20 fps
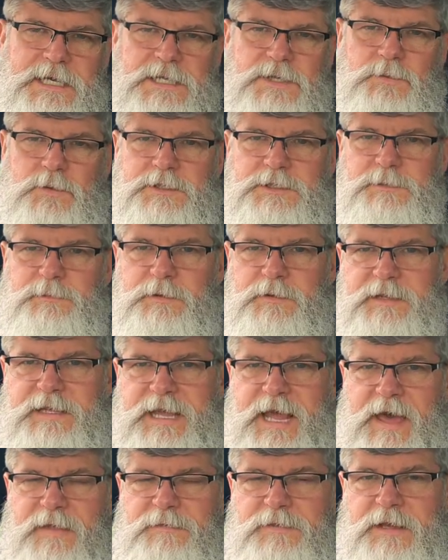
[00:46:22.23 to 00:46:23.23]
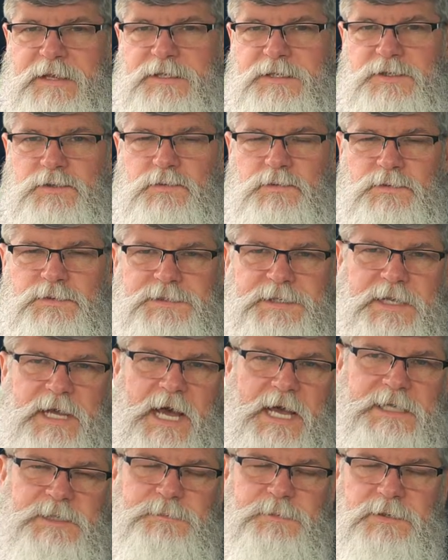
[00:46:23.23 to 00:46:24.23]
the ones that build the Catholic schools and
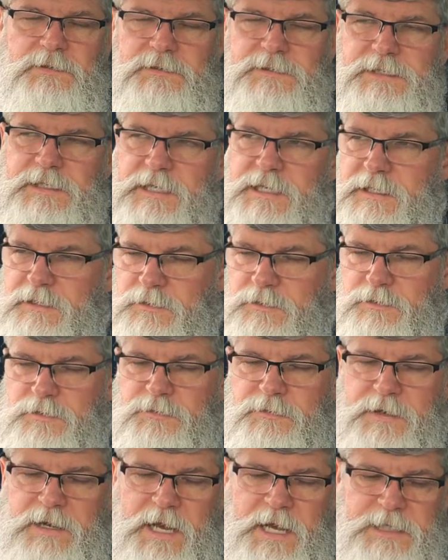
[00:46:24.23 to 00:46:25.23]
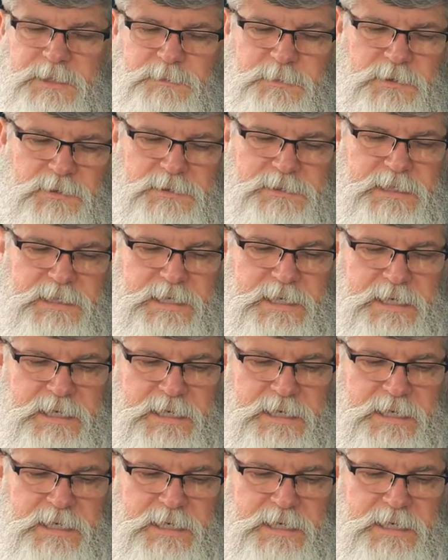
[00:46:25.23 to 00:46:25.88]
hospitals, Lutheran hospitals.